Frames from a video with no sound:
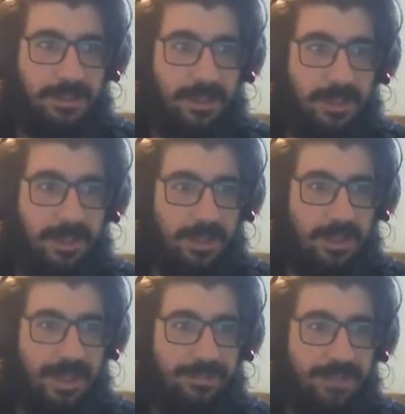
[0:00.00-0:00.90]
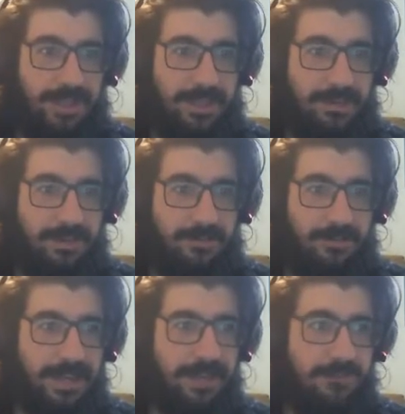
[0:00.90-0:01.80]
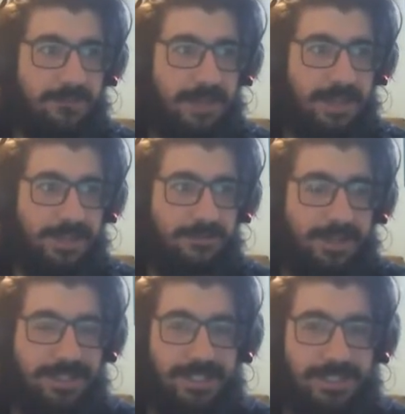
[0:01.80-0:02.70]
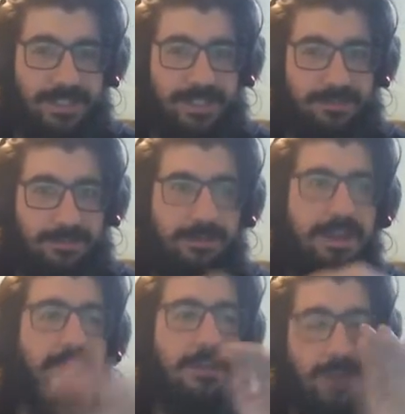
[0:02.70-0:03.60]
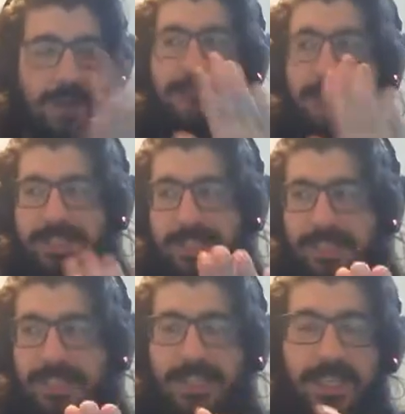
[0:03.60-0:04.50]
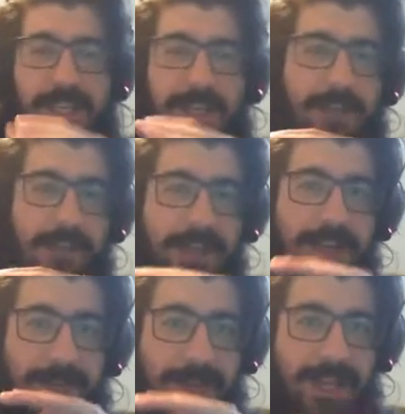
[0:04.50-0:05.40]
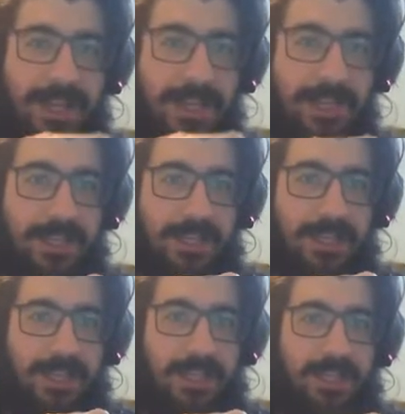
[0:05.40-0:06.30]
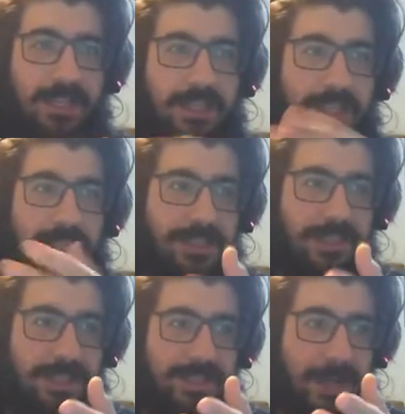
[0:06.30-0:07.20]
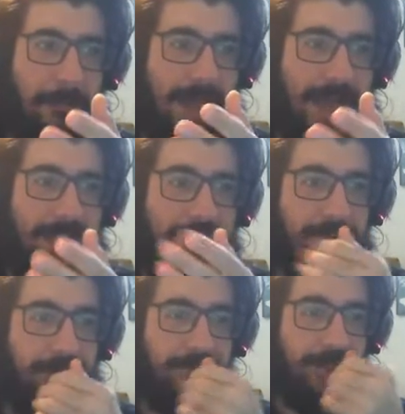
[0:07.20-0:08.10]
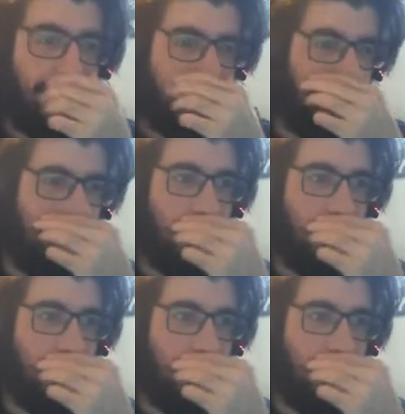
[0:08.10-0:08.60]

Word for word: uh, having it. We ended up finding pheasants. We wanted we wanted pheasants, and we ended up getting this as like a backup. So it's just been in our